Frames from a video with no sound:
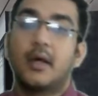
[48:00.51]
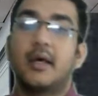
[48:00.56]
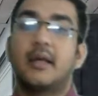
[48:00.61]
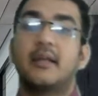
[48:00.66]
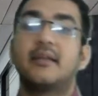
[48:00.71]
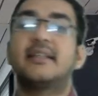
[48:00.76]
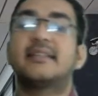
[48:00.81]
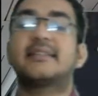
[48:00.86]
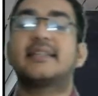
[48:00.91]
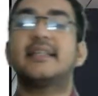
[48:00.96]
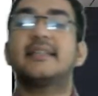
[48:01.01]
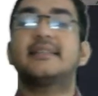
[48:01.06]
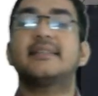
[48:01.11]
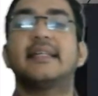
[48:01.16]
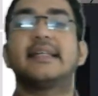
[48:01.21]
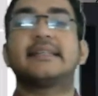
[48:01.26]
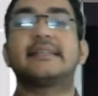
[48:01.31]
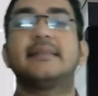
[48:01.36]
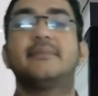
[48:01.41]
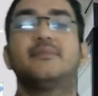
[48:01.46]
in this case, the
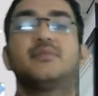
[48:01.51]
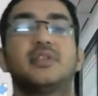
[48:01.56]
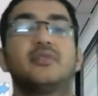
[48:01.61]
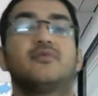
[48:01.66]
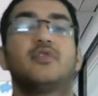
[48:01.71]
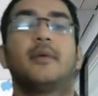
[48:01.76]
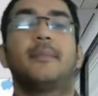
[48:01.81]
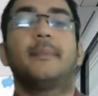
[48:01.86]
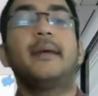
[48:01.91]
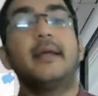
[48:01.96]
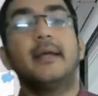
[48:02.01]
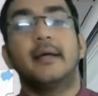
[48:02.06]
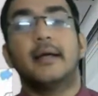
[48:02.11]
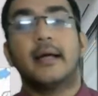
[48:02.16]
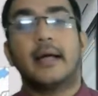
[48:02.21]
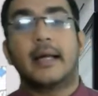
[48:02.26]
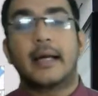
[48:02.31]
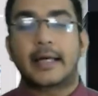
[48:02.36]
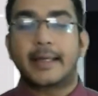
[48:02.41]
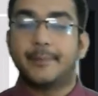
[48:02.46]
exemption would be
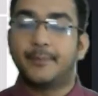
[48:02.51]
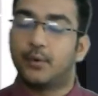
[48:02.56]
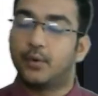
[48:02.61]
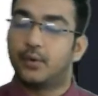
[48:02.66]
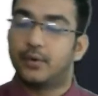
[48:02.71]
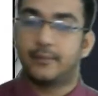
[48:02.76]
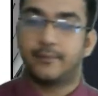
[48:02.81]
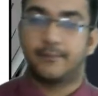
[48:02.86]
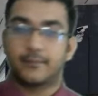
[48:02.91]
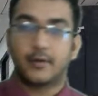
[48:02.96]
removed.